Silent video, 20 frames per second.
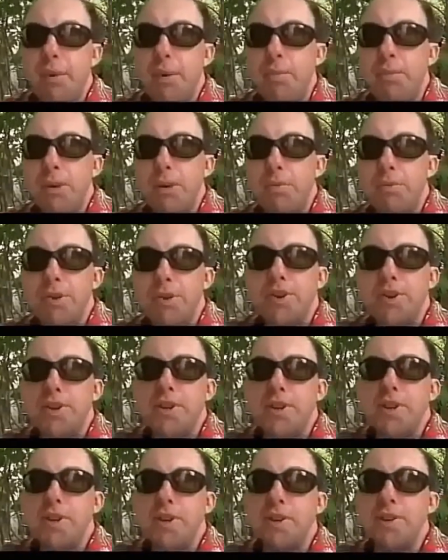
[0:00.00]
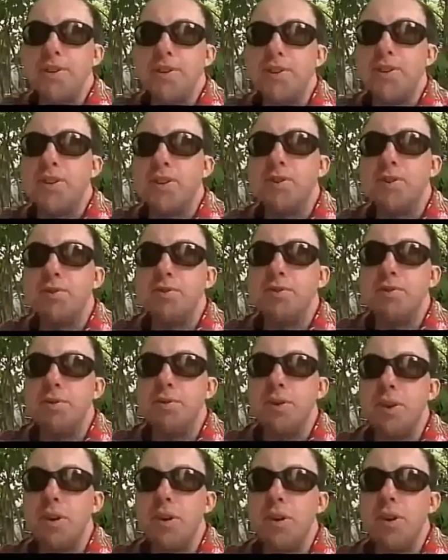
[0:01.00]
My purpose is to
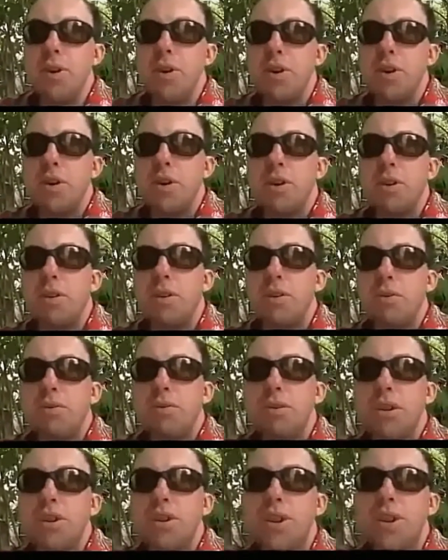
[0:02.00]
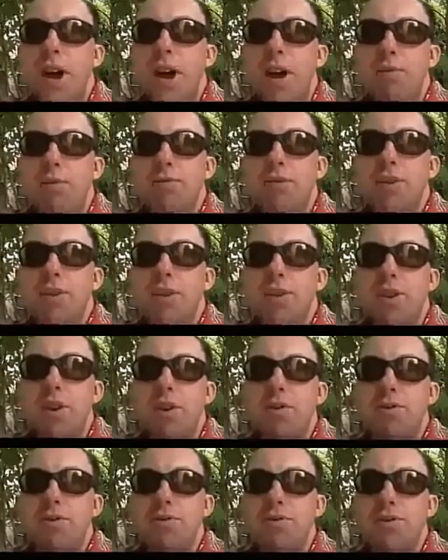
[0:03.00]
uh, reach out to
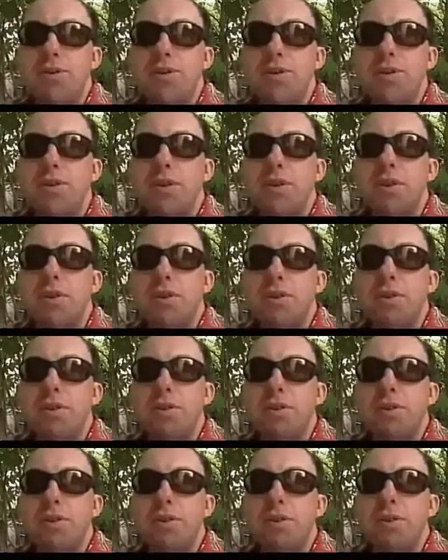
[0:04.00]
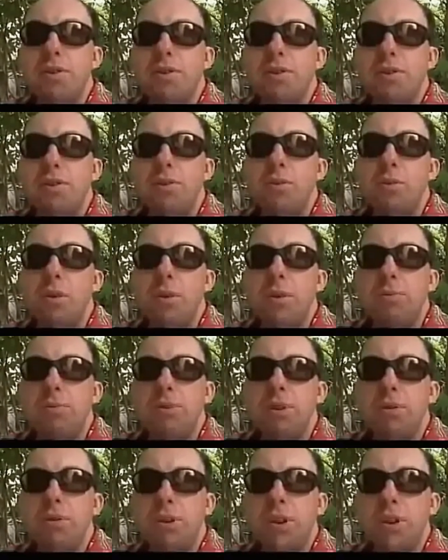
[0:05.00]
those who are
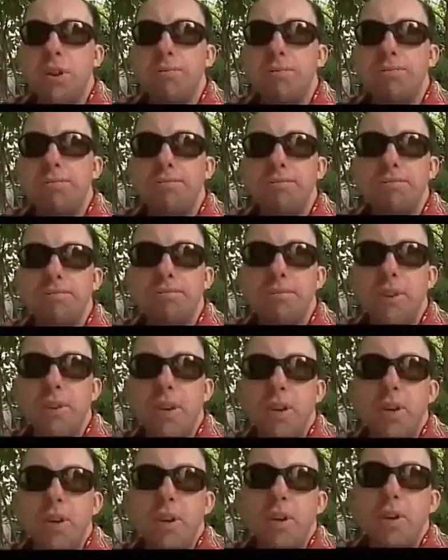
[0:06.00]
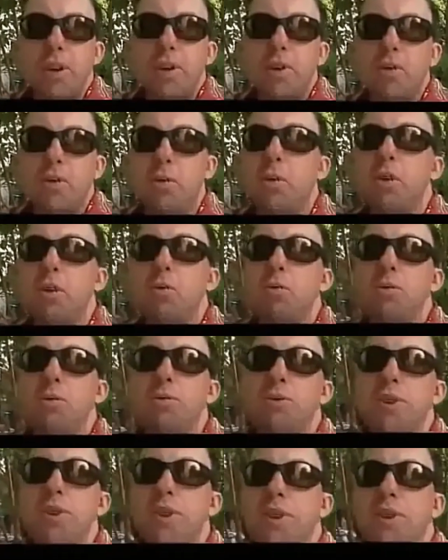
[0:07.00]
broken, who are
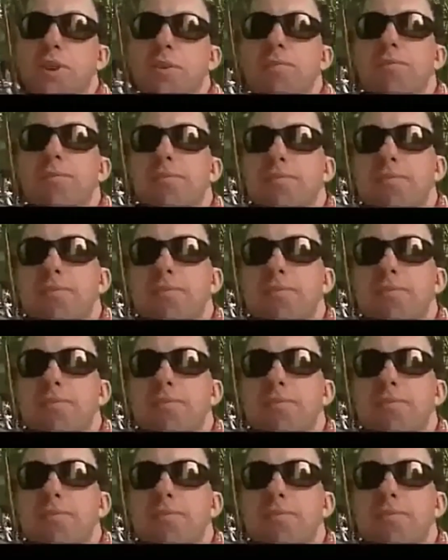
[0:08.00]
wounded.